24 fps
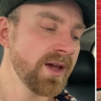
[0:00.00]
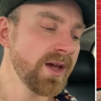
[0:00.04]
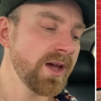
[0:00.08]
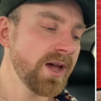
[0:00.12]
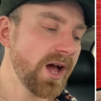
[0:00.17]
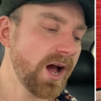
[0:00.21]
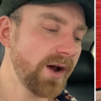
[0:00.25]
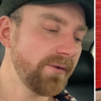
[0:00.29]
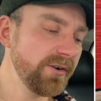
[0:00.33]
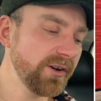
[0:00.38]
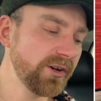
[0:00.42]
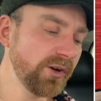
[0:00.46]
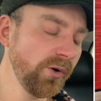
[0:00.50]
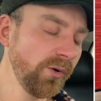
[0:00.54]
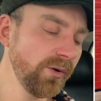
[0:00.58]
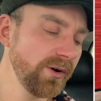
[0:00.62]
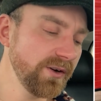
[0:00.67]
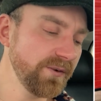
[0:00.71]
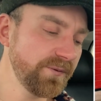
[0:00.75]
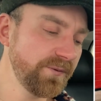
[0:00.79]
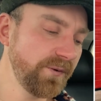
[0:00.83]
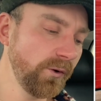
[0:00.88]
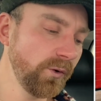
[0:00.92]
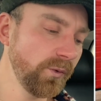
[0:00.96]
A
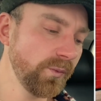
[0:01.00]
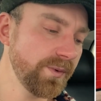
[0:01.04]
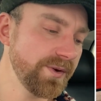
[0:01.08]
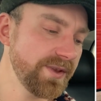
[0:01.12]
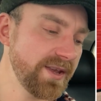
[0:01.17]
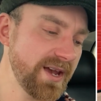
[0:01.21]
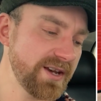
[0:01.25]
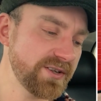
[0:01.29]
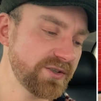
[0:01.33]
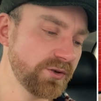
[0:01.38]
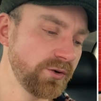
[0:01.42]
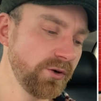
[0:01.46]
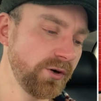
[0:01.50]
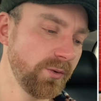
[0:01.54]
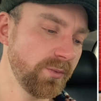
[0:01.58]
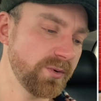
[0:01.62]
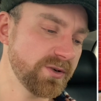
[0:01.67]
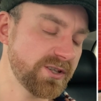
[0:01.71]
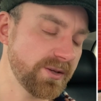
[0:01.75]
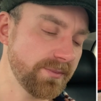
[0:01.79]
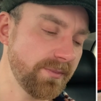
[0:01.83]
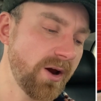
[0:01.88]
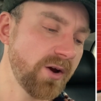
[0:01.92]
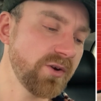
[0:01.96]
recurring fault with the Escort
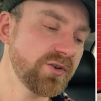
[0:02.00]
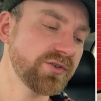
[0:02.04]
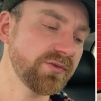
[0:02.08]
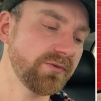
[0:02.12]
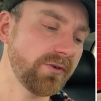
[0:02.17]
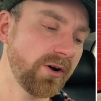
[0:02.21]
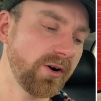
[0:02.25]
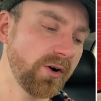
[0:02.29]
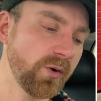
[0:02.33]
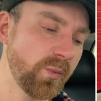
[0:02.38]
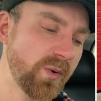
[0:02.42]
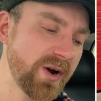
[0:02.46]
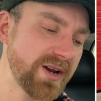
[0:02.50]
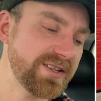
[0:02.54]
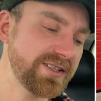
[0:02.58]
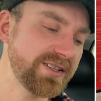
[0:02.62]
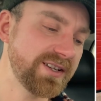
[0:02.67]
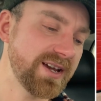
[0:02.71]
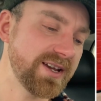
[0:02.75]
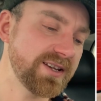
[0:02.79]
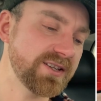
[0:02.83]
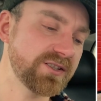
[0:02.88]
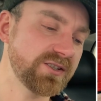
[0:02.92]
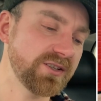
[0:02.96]
was the Motorola
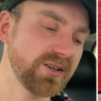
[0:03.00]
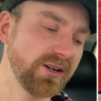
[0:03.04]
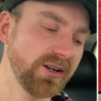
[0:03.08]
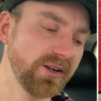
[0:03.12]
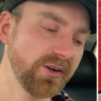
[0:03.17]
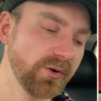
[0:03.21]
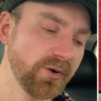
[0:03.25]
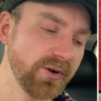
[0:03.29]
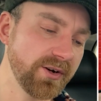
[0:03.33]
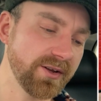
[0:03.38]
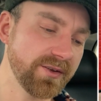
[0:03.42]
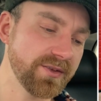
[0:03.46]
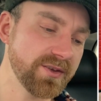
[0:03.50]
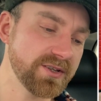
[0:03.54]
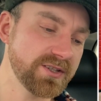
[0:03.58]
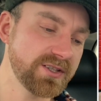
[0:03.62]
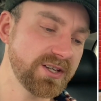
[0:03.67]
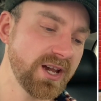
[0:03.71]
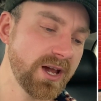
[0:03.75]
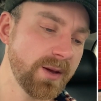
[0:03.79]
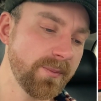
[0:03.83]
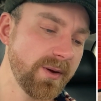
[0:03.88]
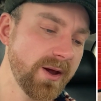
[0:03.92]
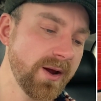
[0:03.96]
wastegate solenoid on the
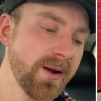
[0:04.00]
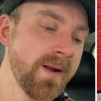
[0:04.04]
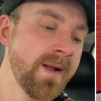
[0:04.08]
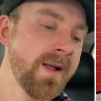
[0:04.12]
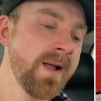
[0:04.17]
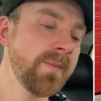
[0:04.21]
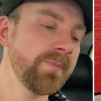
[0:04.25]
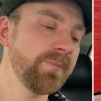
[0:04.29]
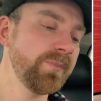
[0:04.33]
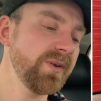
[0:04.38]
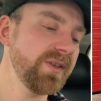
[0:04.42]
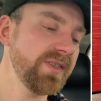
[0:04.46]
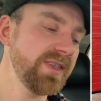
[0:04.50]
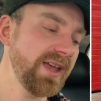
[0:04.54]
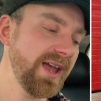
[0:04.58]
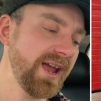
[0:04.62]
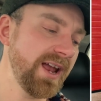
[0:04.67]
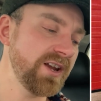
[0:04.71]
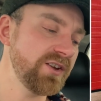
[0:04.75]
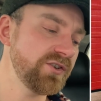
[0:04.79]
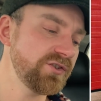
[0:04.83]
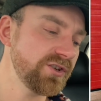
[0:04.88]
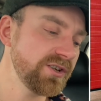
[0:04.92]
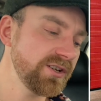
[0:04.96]
turbo, but the
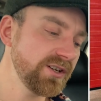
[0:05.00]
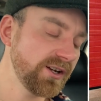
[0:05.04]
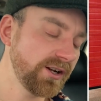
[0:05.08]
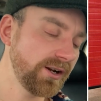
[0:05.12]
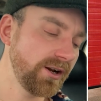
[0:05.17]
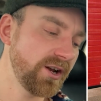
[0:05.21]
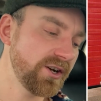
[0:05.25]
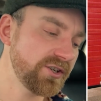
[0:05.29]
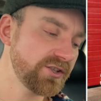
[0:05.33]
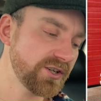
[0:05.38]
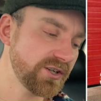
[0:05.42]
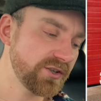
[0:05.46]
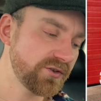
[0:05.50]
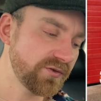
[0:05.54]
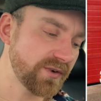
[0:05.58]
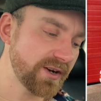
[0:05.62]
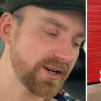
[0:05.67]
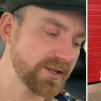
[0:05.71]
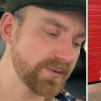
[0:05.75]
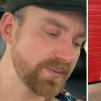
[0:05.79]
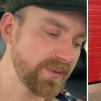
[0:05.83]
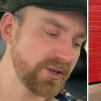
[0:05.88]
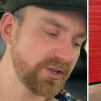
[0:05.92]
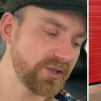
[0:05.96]
engine, clutch and
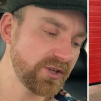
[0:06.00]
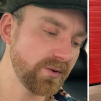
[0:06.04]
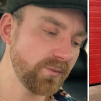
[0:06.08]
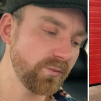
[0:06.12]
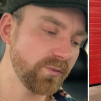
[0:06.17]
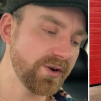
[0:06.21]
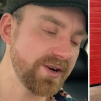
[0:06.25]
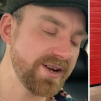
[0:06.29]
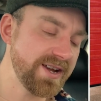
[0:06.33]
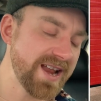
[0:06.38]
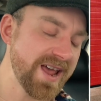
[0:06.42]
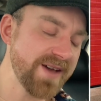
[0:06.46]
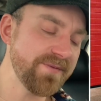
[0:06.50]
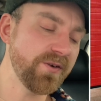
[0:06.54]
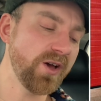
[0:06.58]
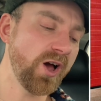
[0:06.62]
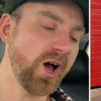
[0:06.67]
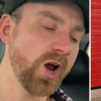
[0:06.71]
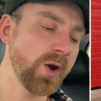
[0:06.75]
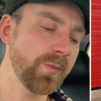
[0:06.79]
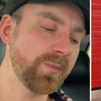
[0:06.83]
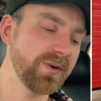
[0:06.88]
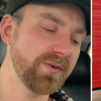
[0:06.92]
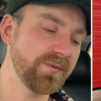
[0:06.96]
transmission were never
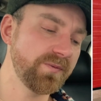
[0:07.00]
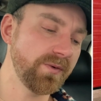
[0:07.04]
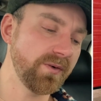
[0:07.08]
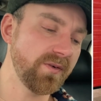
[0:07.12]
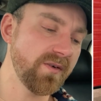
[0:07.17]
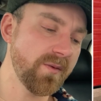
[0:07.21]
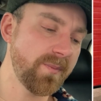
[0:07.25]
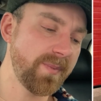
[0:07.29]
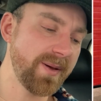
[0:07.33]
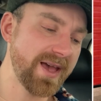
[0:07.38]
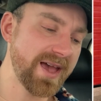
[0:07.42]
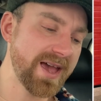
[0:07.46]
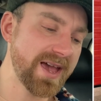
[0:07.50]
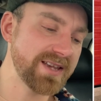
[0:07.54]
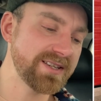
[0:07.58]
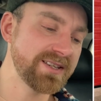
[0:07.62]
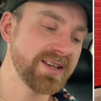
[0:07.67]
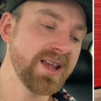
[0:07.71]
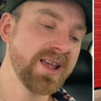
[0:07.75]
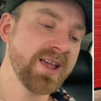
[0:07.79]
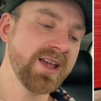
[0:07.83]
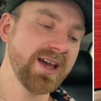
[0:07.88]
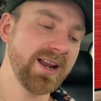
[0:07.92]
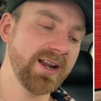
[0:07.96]
opened for repairs,
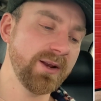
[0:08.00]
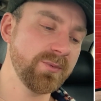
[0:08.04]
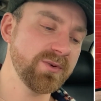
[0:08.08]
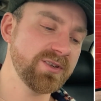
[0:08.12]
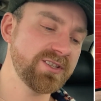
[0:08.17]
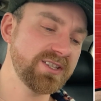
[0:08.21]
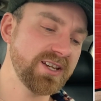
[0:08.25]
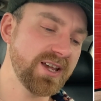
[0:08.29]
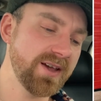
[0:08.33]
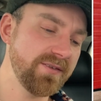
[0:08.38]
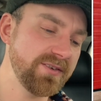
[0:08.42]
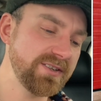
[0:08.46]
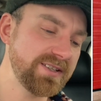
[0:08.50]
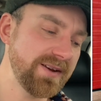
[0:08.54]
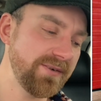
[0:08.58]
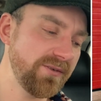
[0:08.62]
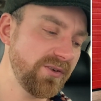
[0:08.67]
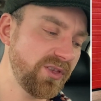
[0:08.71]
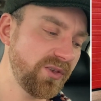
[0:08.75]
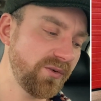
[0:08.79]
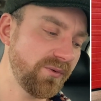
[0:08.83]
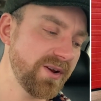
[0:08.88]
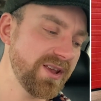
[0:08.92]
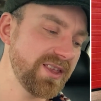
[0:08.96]
and it was serviced
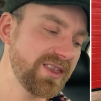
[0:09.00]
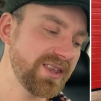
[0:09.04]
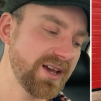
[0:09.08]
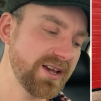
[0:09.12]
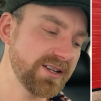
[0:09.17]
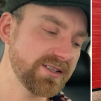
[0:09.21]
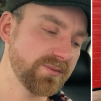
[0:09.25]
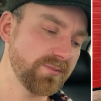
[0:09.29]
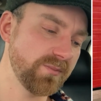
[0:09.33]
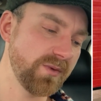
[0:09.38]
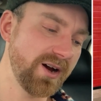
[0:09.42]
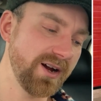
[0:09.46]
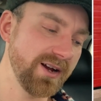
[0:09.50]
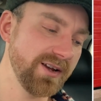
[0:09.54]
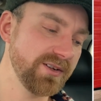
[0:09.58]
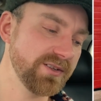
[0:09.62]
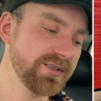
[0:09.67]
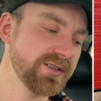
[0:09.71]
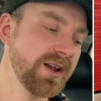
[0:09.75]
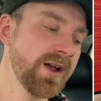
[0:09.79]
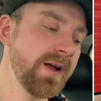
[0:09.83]
every 3,000 miles.